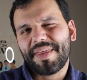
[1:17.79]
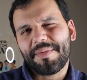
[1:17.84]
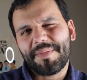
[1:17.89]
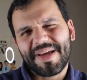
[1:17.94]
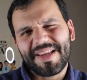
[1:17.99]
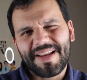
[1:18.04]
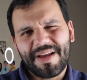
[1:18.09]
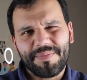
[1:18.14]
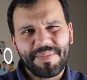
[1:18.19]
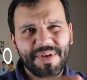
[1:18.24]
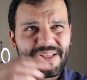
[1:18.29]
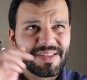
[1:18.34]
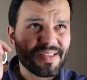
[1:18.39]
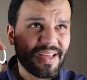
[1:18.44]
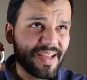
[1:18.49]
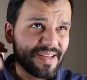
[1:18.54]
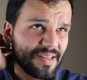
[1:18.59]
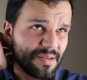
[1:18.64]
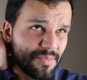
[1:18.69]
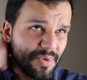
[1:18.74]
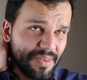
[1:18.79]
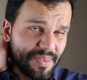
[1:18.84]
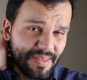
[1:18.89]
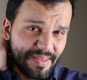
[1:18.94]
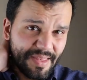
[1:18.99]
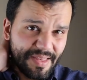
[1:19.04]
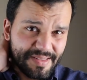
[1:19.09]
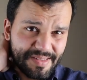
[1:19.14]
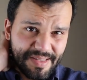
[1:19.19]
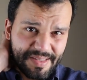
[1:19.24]
That might not be the exact number. I
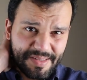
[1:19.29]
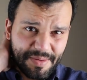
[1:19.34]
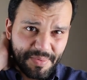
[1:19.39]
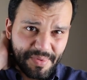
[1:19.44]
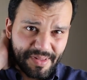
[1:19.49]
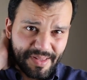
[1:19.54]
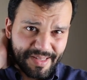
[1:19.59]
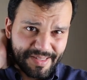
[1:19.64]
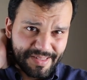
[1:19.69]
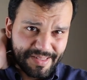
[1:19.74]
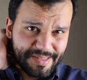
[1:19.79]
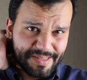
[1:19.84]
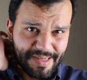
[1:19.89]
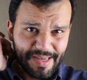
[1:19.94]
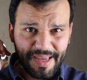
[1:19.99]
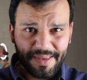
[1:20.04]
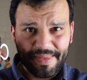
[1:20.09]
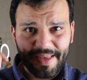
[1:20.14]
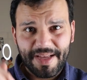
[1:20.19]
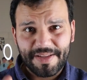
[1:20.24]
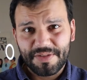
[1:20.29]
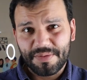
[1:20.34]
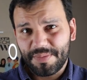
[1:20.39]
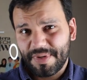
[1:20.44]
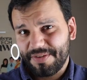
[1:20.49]
think they said something like 68,000,